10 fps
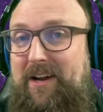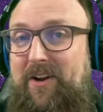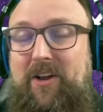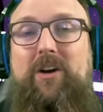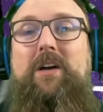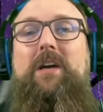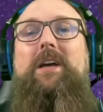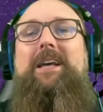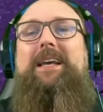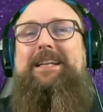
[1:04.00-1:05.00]
No,
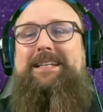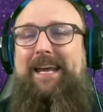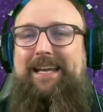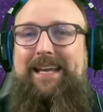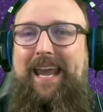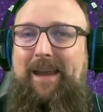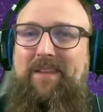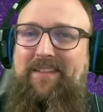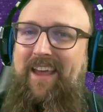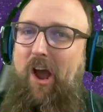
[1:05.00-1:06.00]
take a
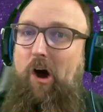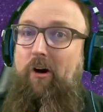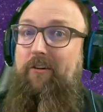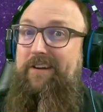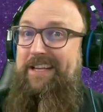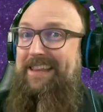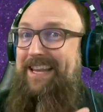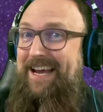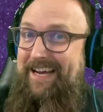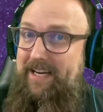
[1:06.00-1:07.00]
game that they already
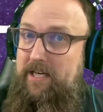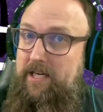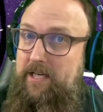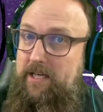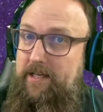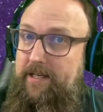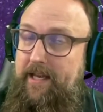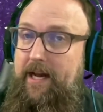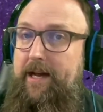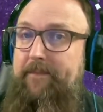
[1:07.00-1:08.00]
like,
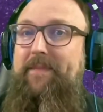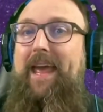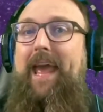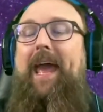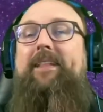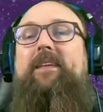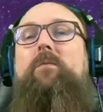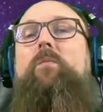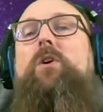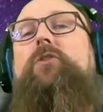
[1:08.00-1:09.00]
yeah, and
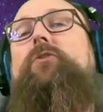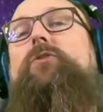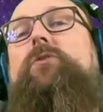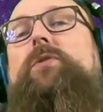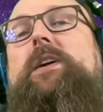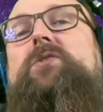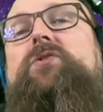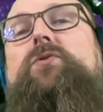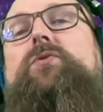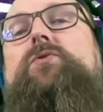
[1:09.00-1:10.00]
then what you do
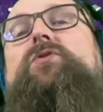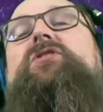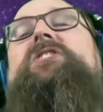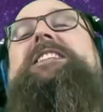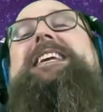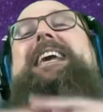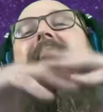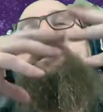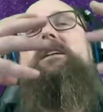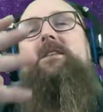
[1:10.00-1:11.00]
is you
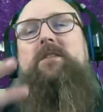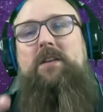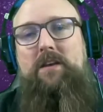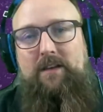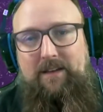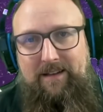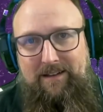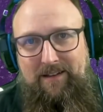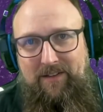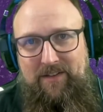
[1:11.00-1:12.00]
skin
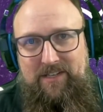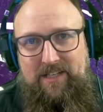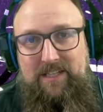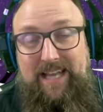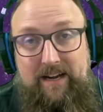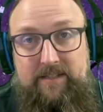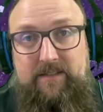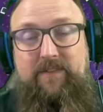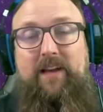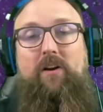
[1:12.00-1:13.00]
the
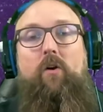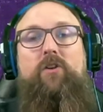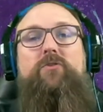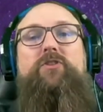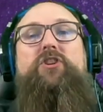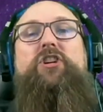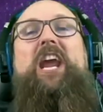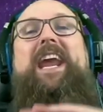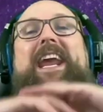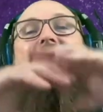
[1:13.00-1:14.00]
declarative layer, or you
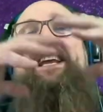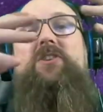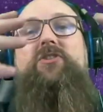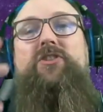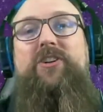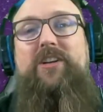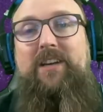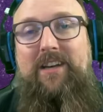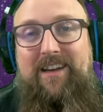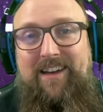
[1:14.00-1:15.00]
change
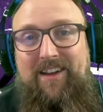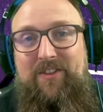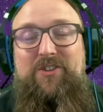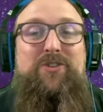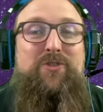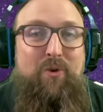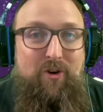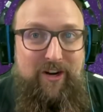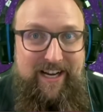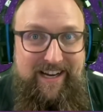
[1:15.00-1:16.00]
the
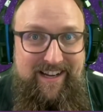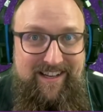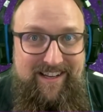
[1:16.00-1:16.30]
story